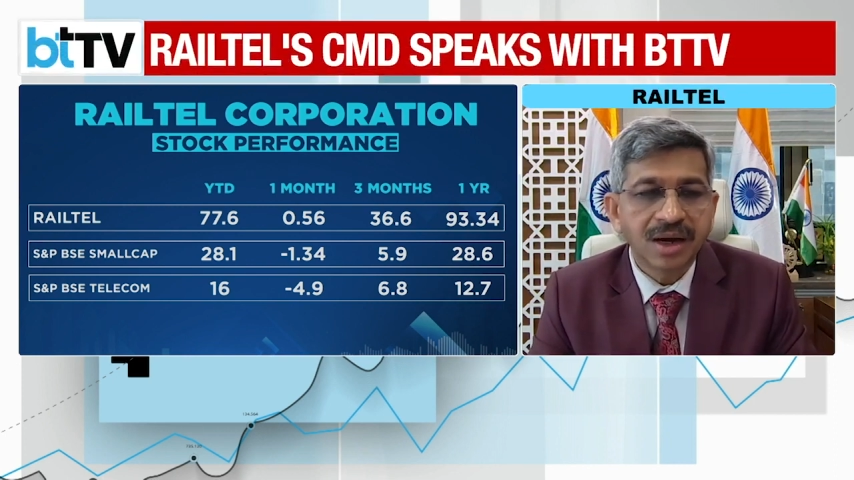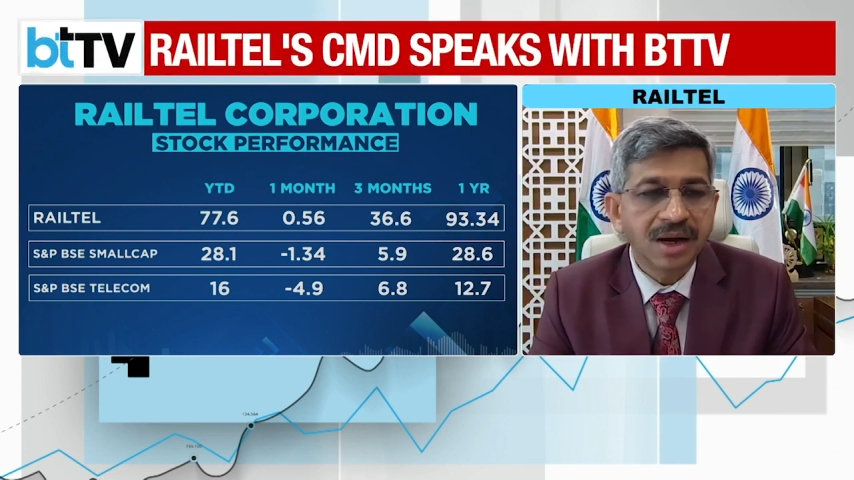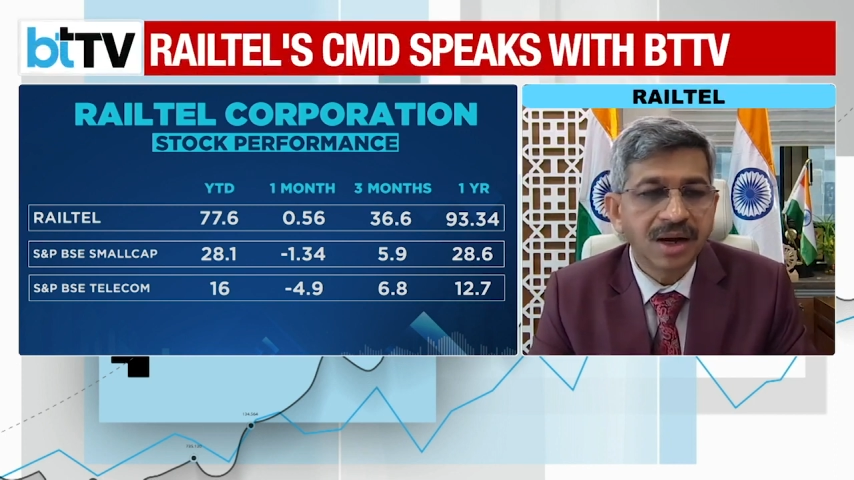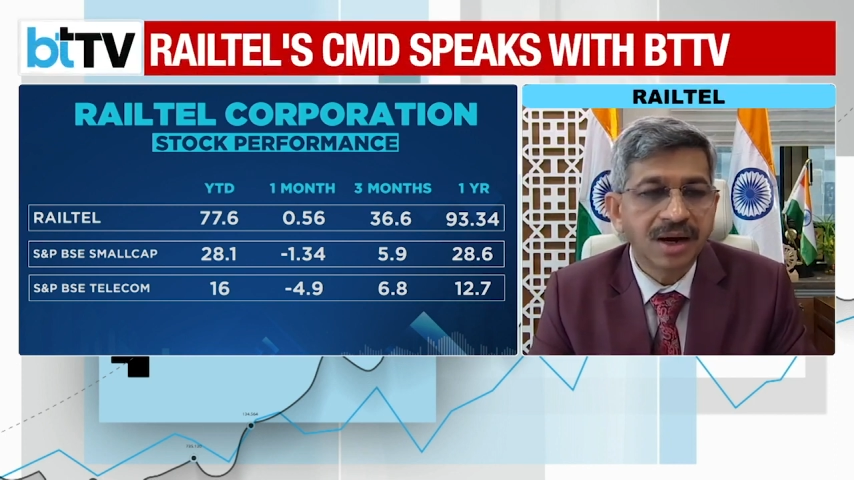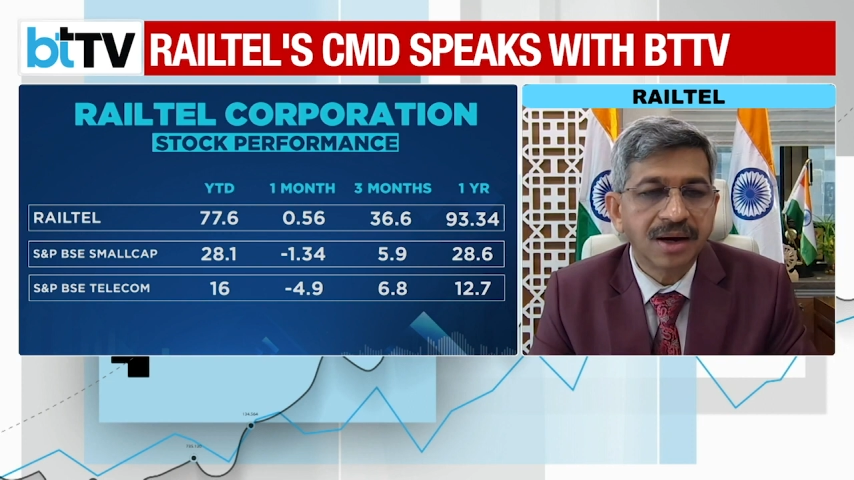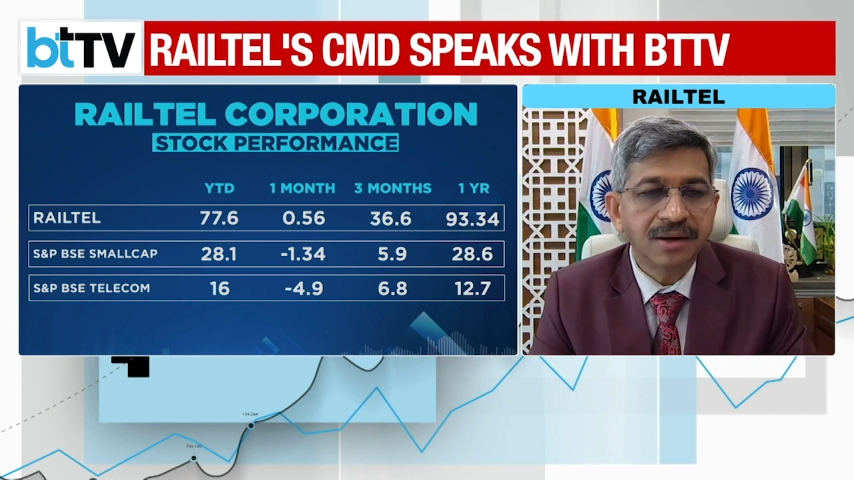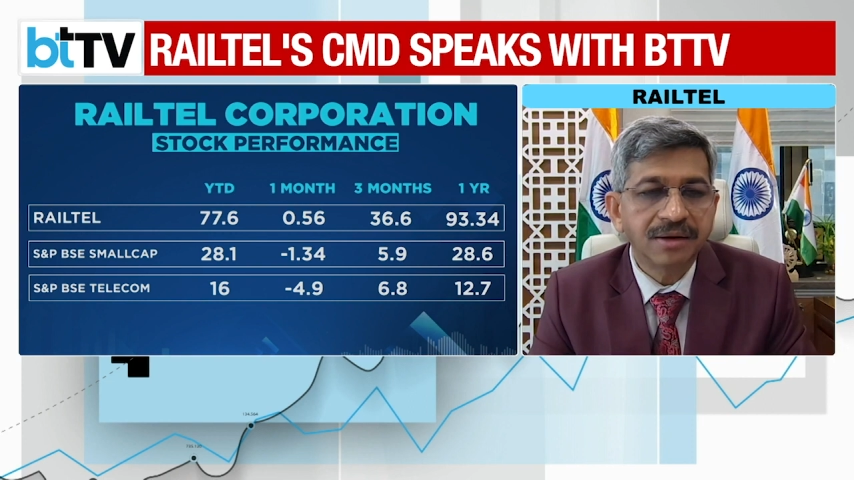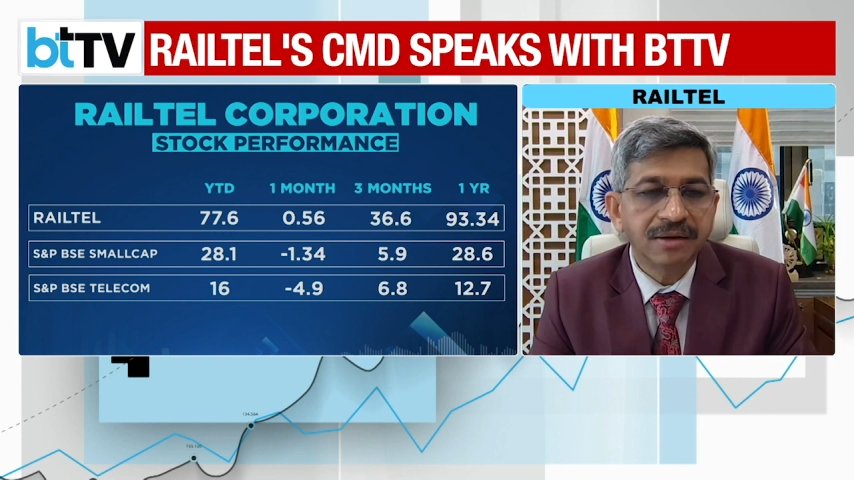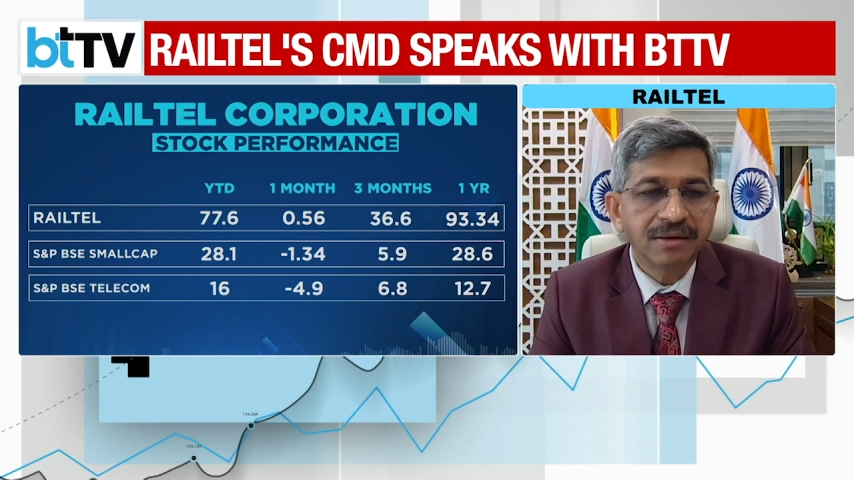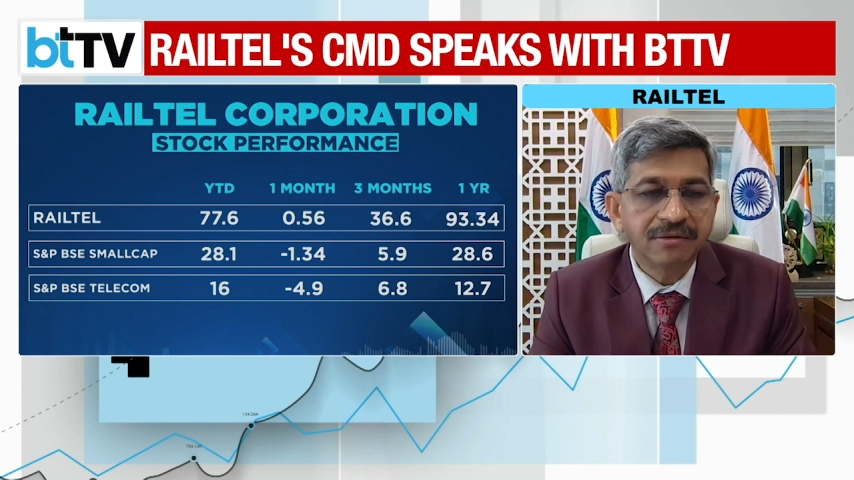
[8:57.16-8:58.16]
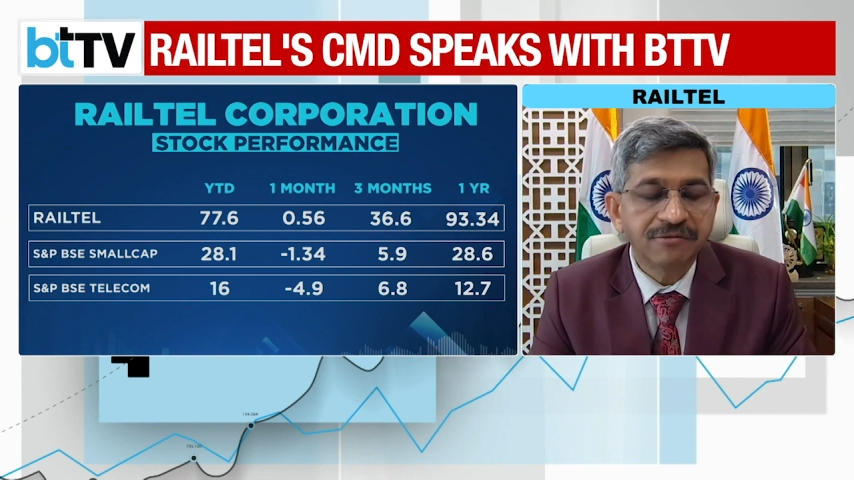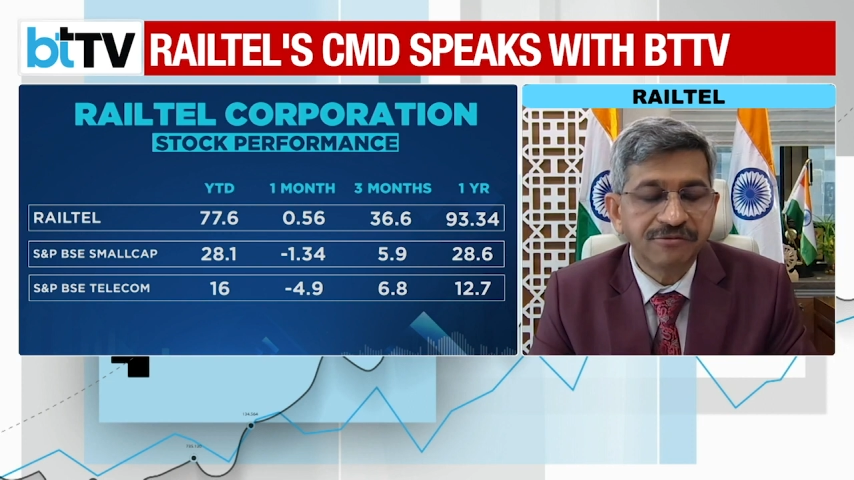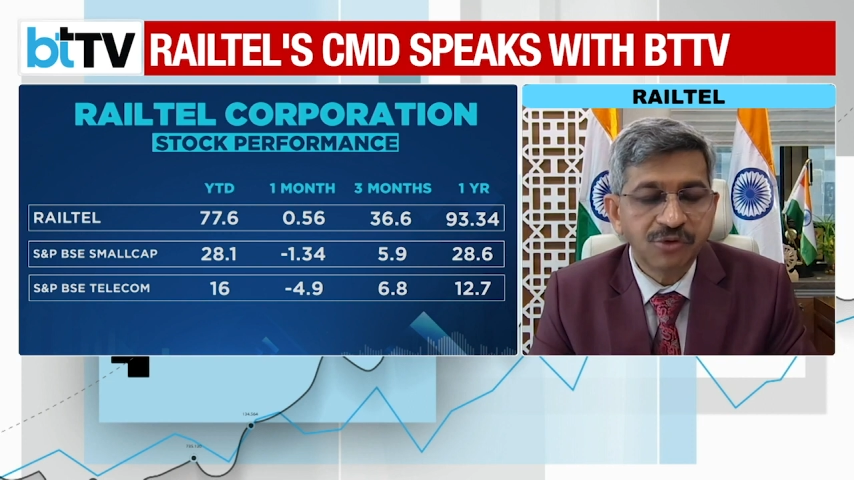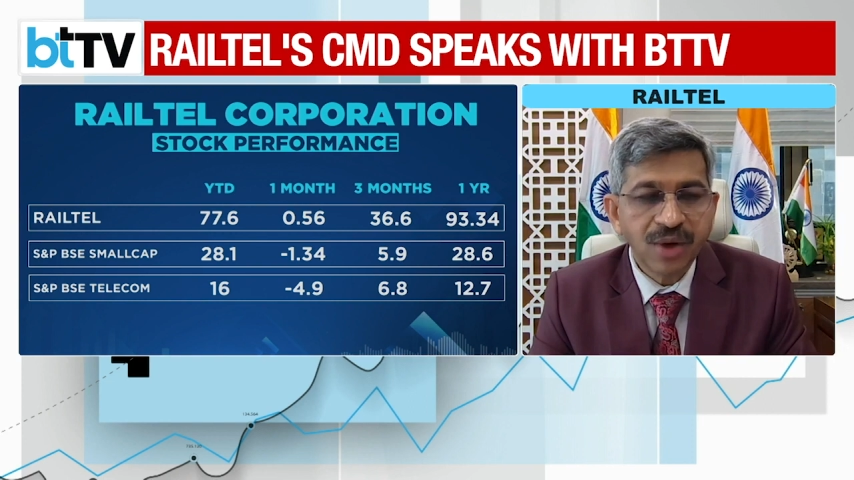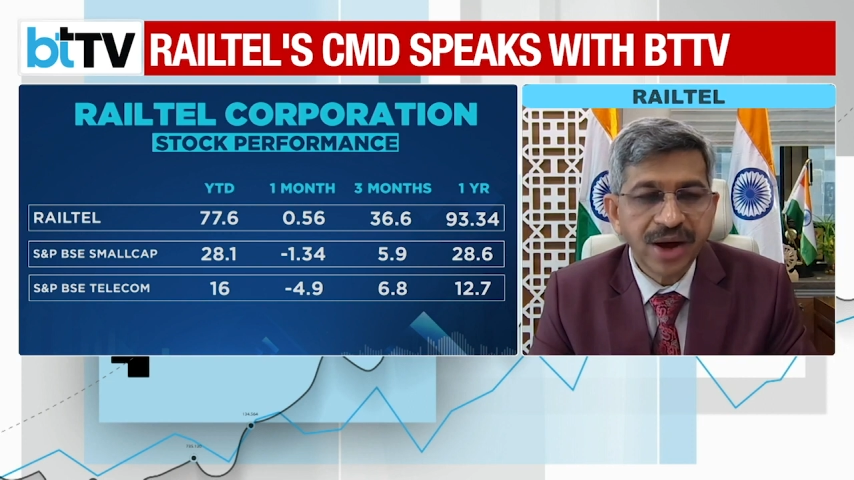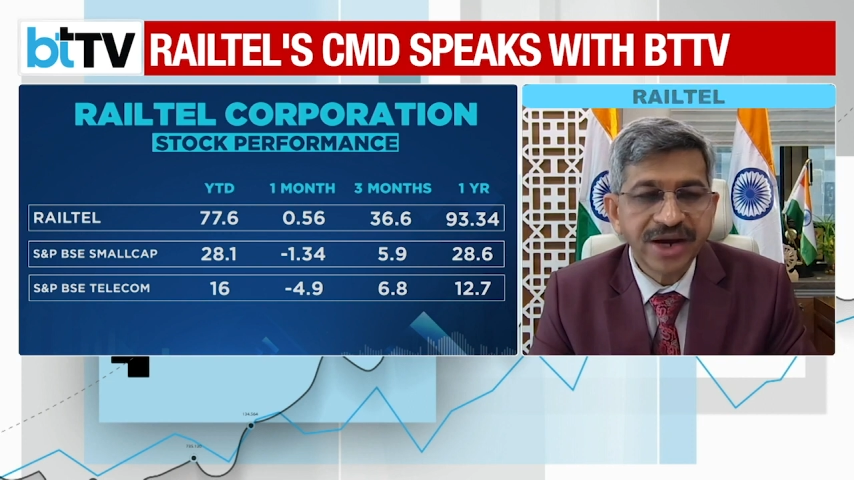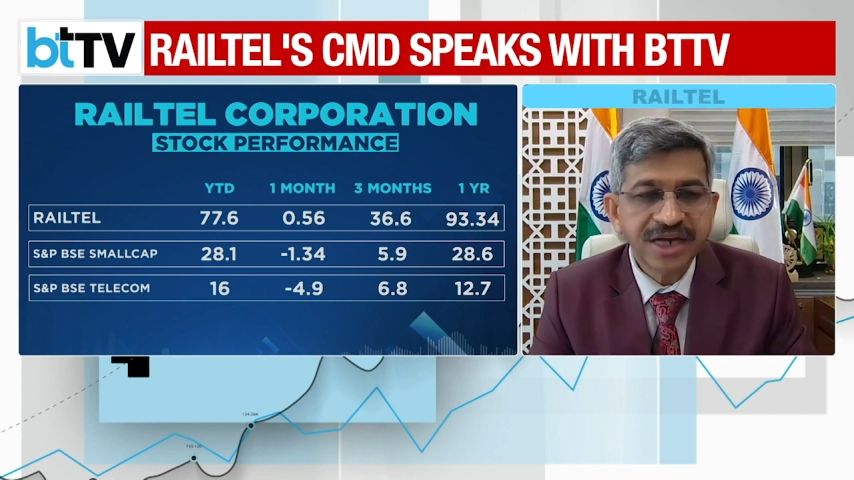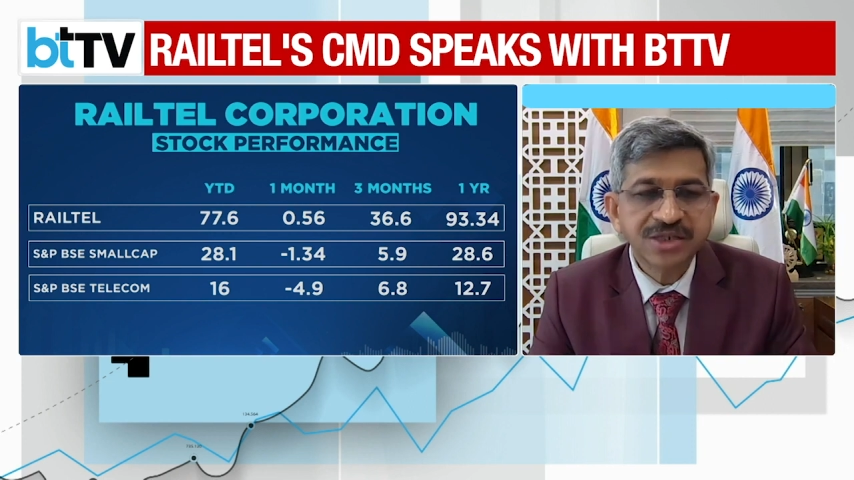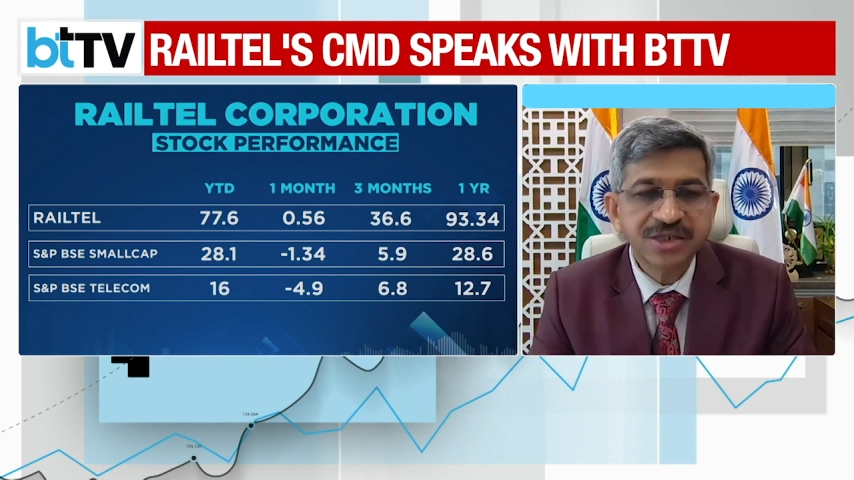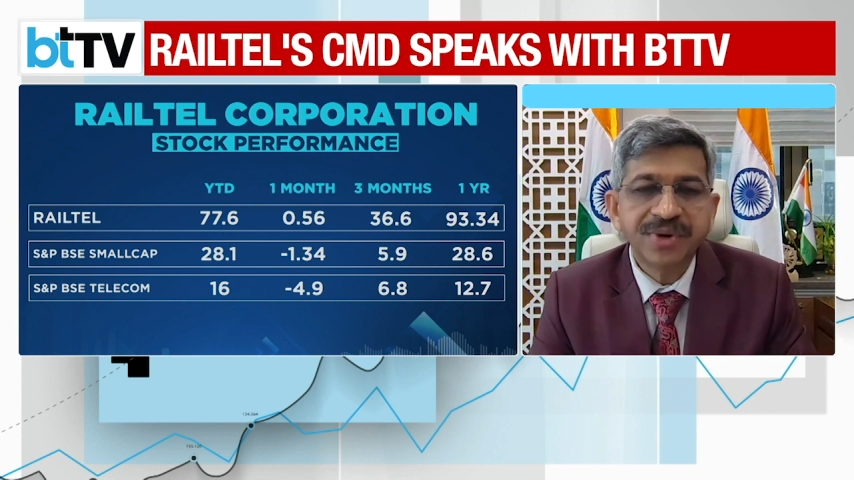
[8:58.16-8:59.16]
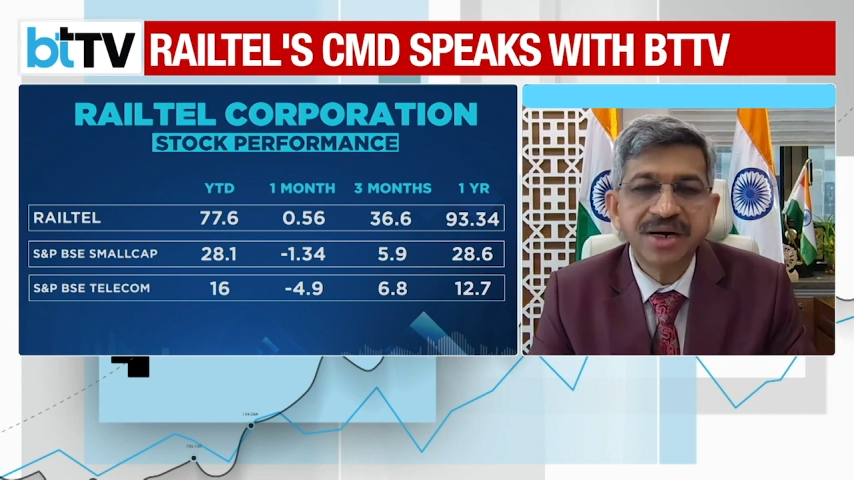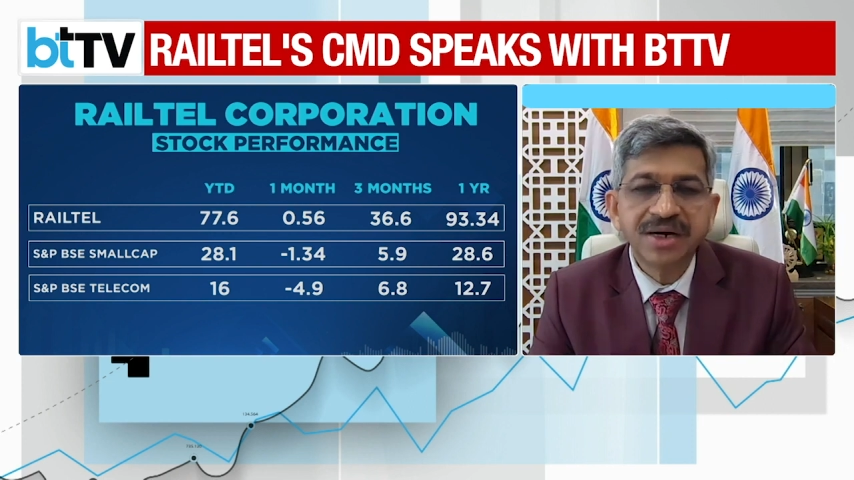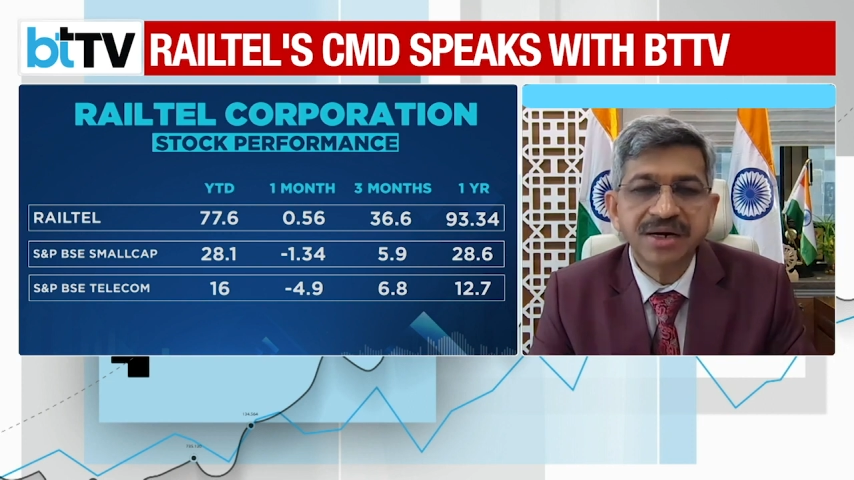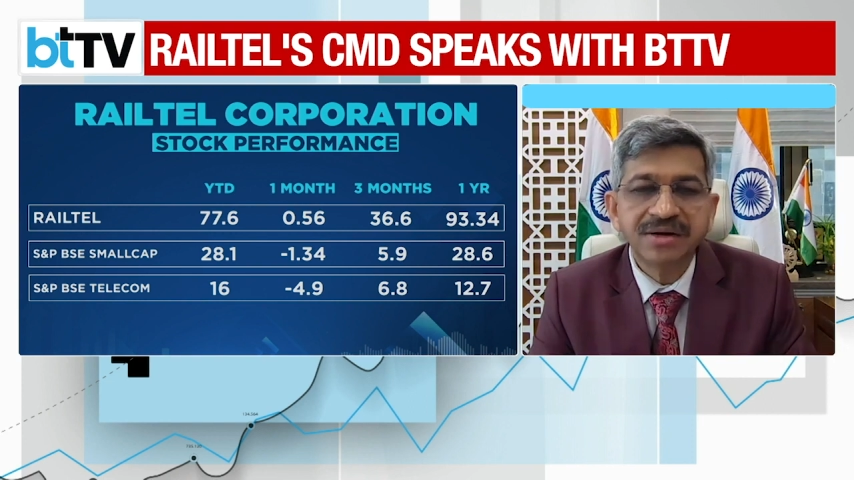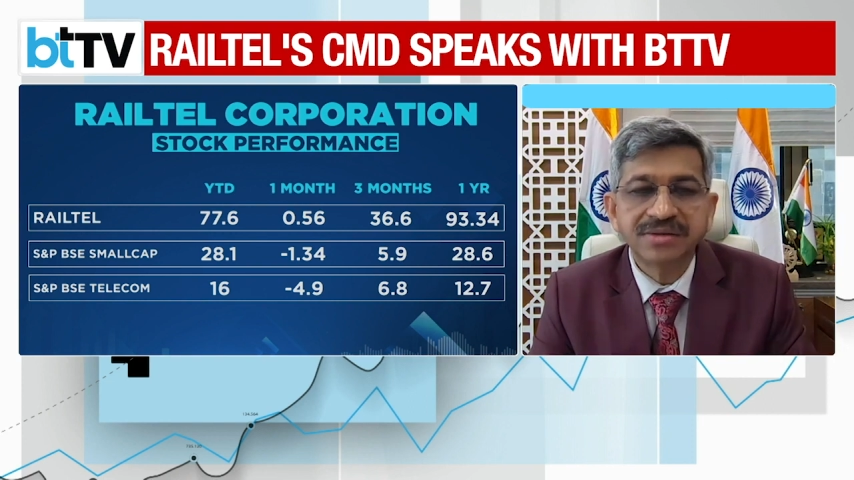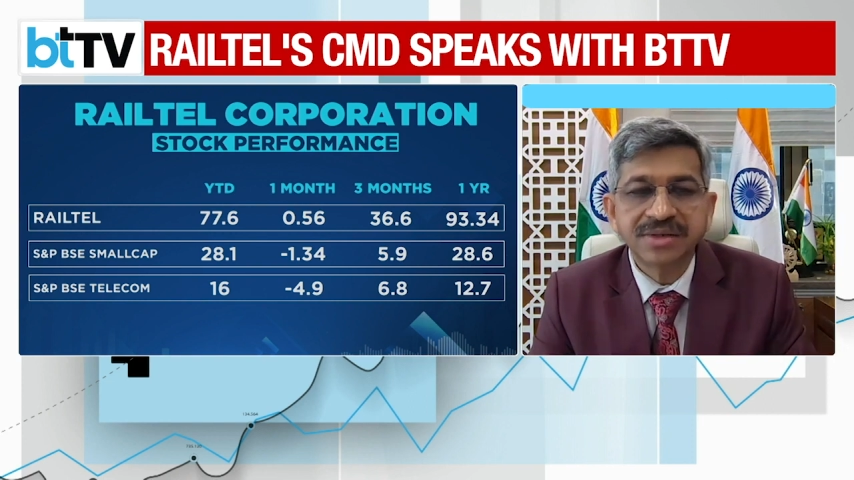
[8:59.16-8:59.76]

who are expert in